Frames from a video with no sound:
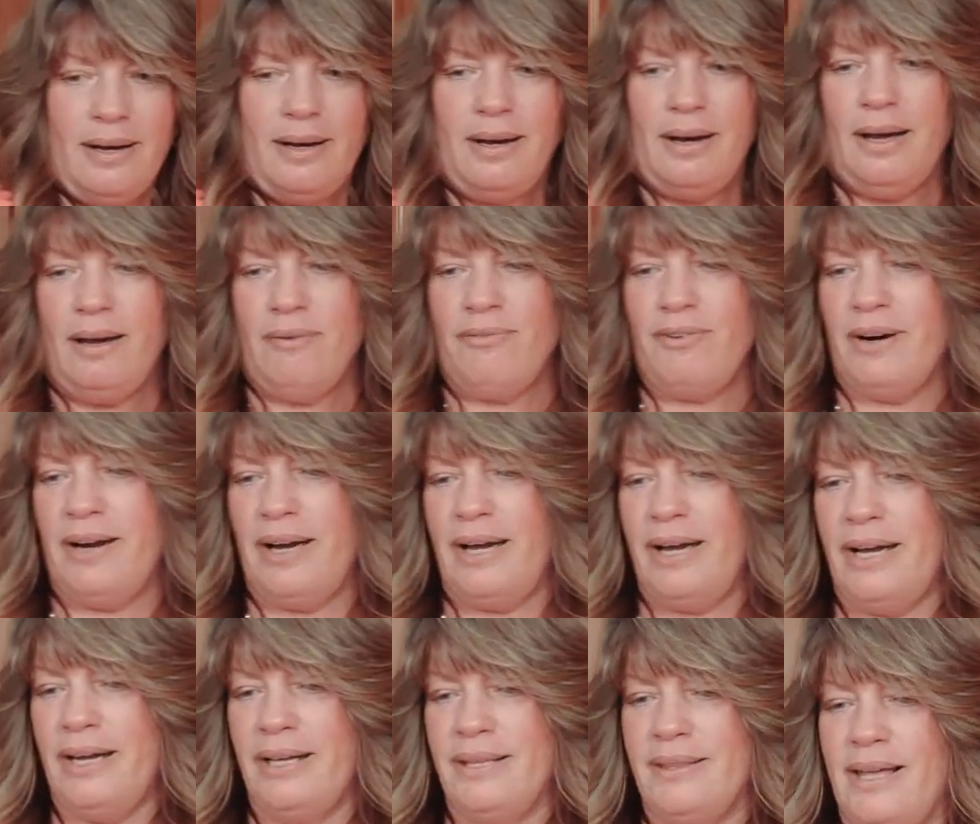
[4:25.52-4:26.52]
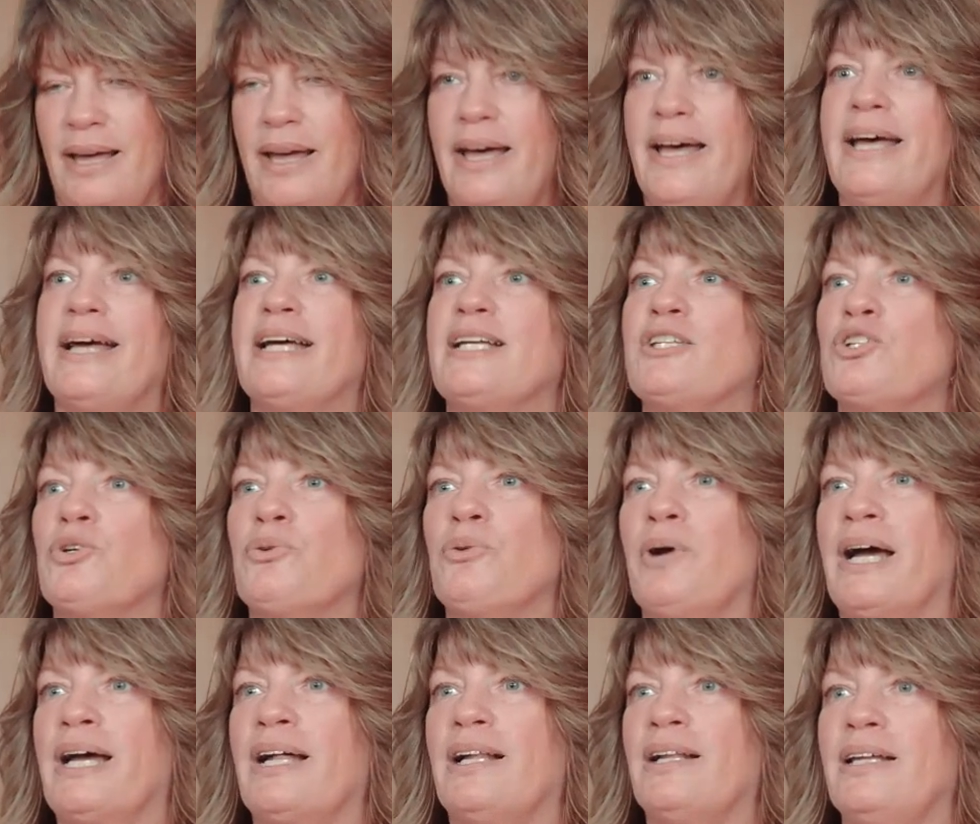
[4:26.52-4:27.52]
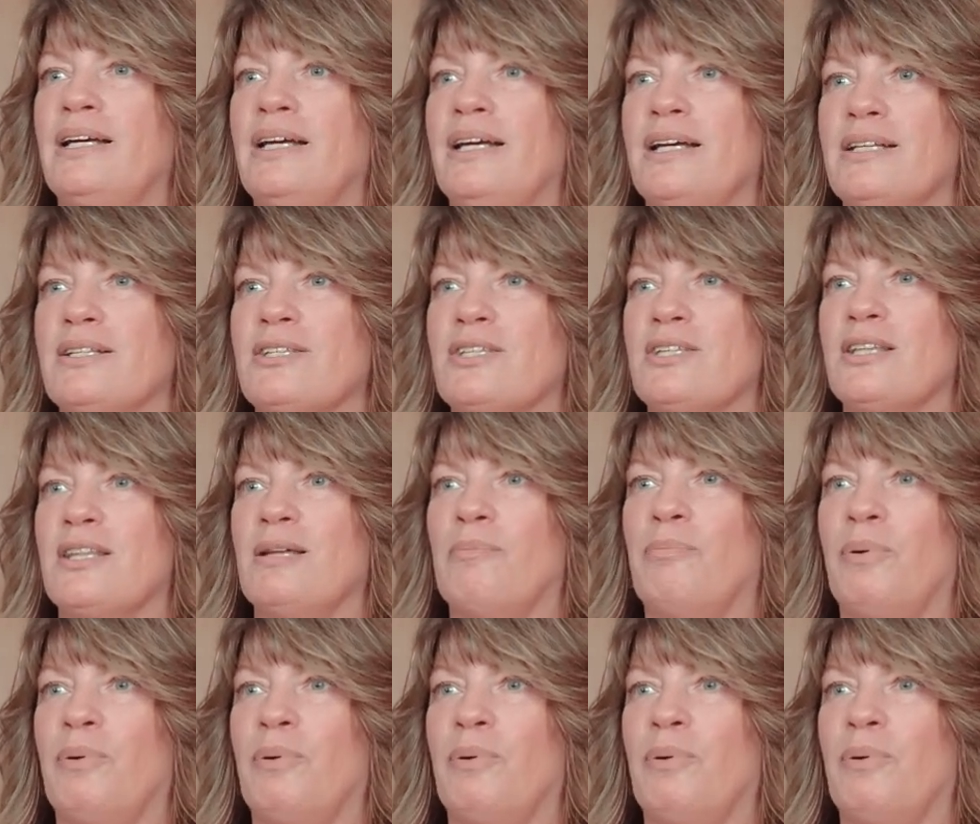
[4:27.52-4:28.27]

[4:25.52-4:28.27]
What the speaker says: Never add the egg directly into the